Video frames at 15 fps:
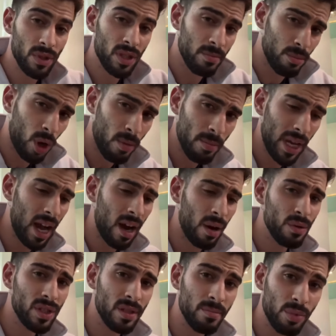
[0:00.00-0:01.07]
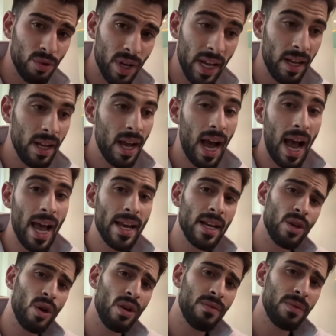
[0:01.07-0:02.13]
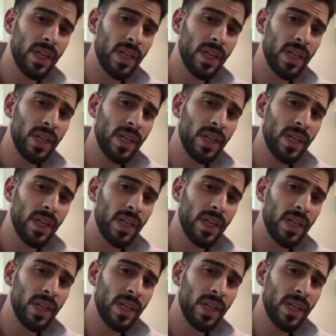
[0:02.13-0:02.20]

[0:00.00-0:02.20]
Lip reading: was in Bombay, I was in Pune. I didn't know